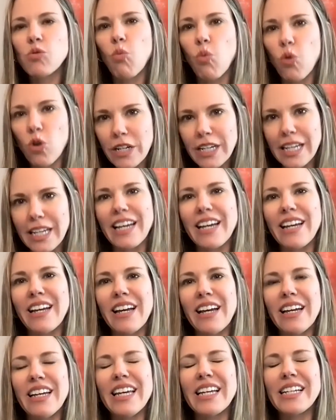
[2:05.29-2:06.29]

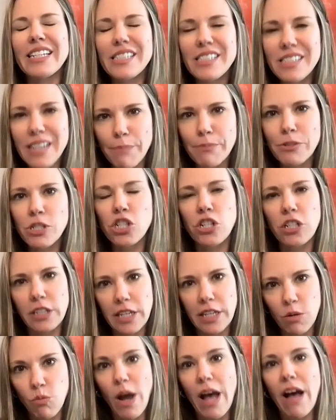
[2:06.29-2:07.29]
working
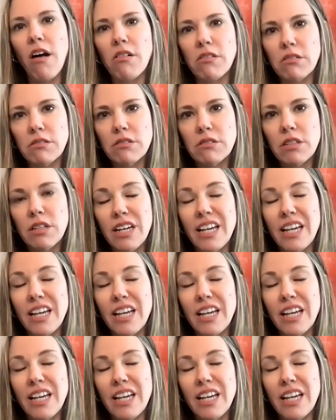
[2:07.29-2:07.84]
exceptionally well,